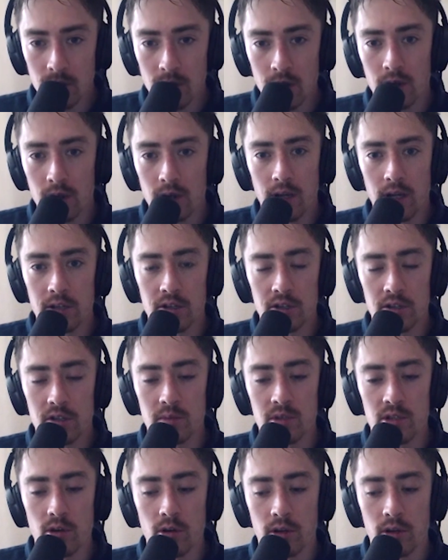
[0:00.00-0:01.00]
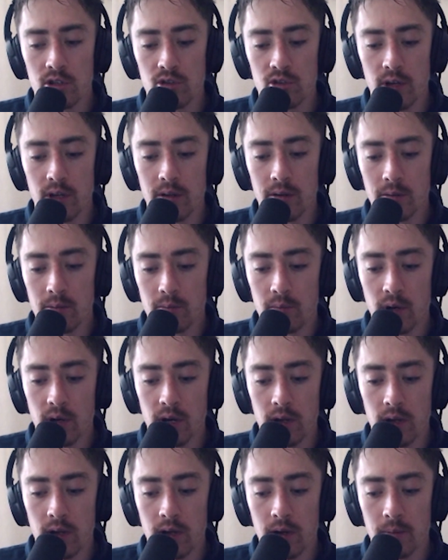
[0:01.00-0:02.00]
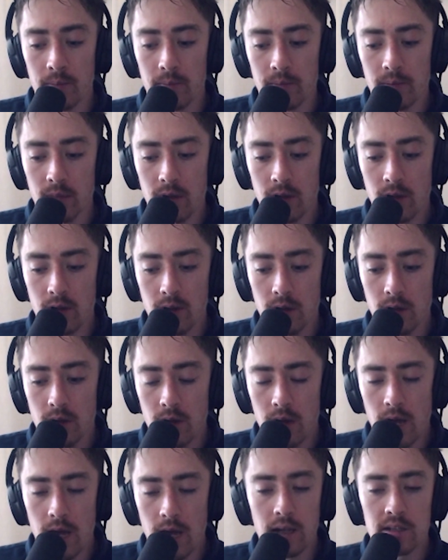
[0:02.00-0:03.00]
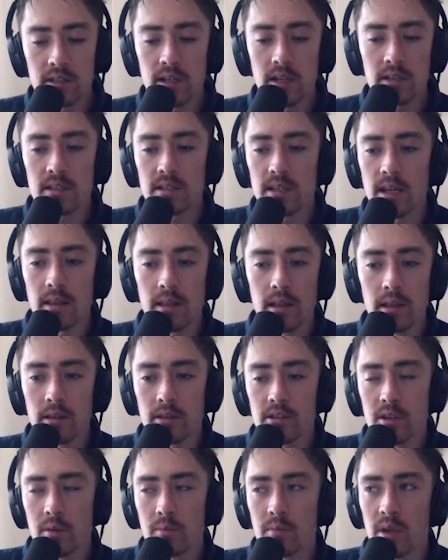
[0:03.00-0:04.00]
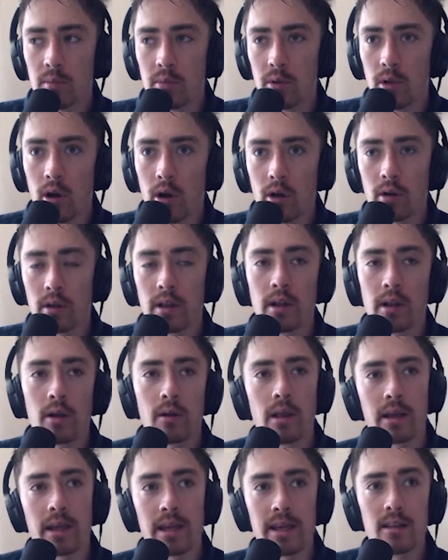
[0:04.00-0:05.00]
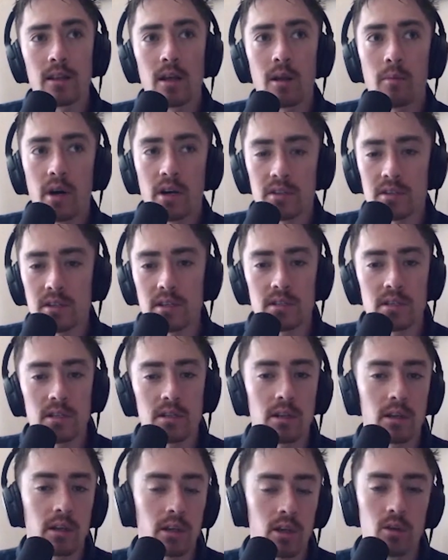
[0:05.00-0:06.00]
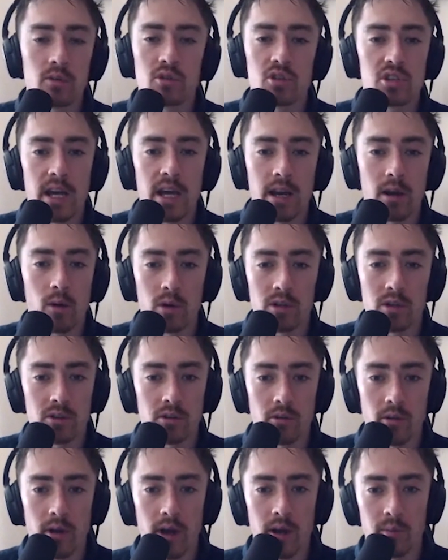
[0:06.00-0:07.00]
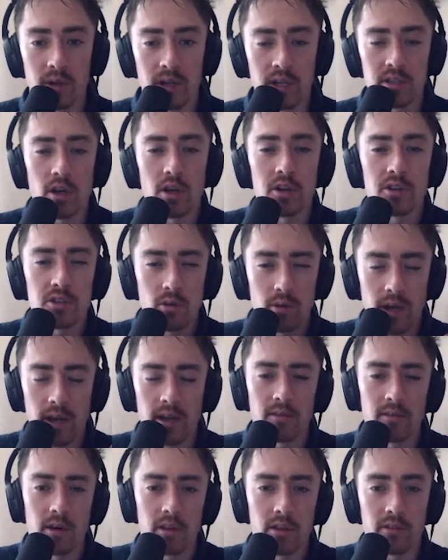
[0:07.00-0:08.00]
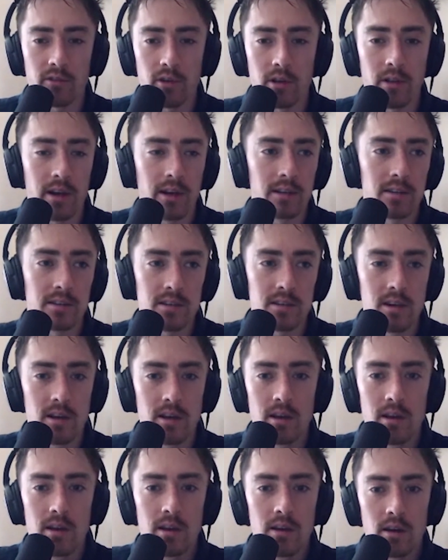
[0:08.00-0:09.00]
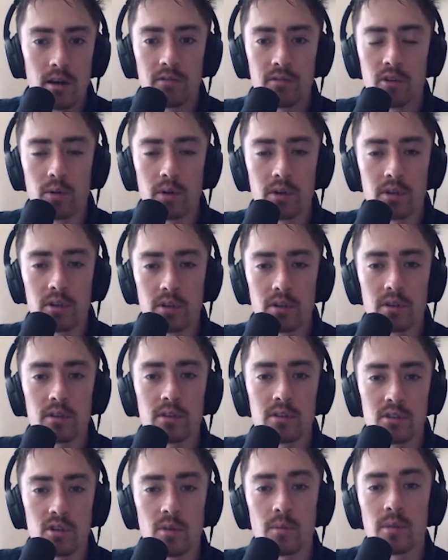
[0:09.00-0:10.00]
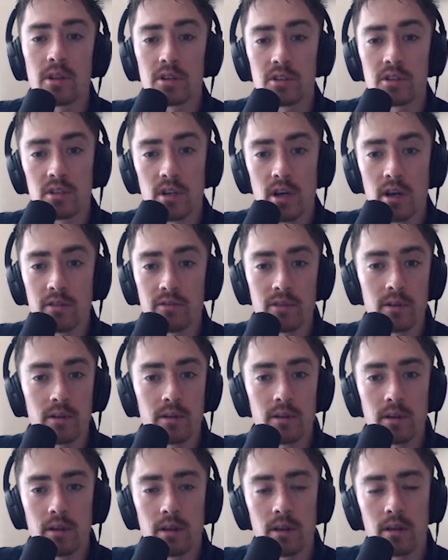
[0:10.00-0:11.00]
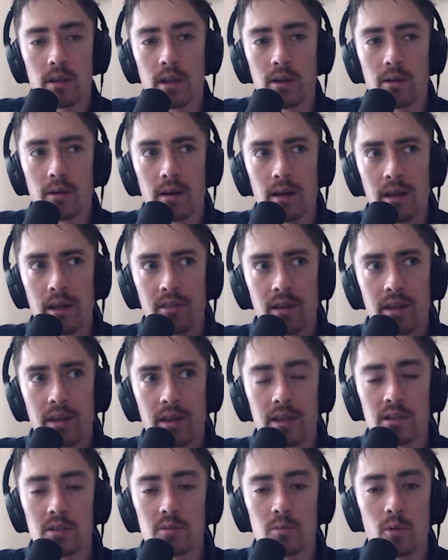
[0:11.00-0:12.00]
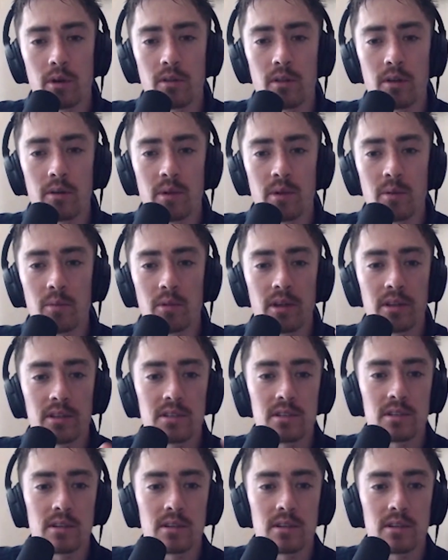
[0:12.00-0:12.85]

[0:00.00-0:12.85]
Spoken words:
into some circuitry, but and it's not to say that some people aren't, like Elon Musk is a huge tech wizard, right? But he's also kind of on the front lines of doing some of this stuff. And, I think he's one of the people that's